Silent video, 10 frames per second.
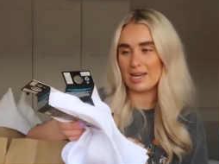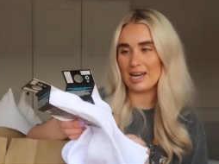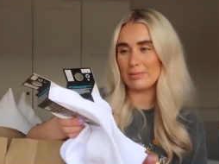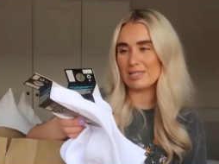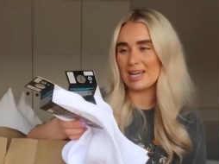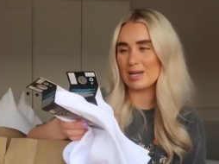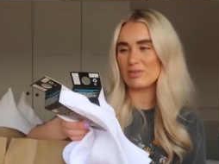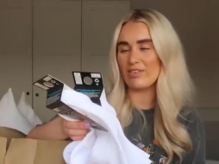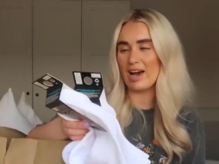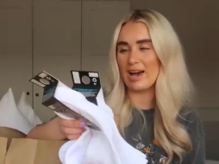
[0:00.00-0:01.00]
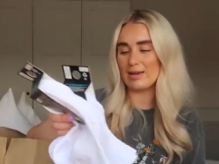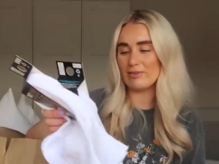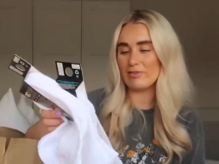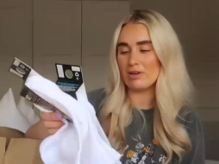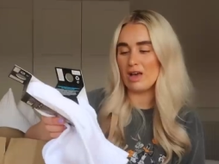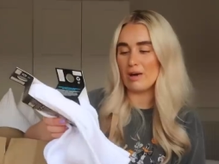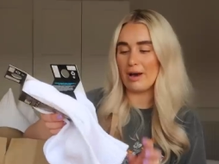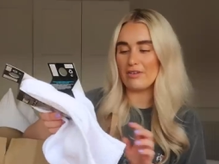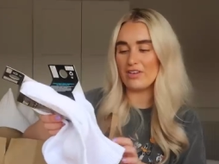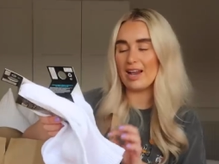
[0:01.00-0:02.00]
and i'm a size five
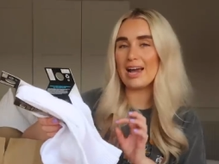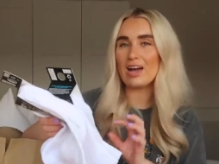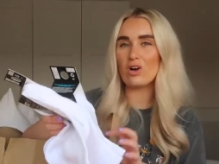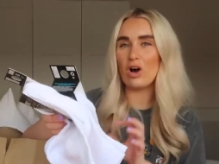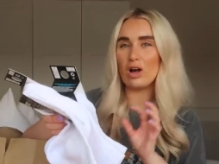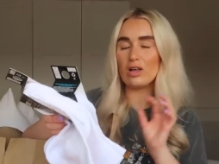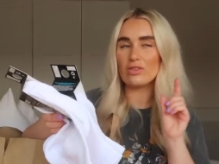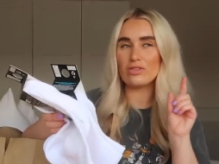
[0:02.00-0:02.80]
but i feel like i got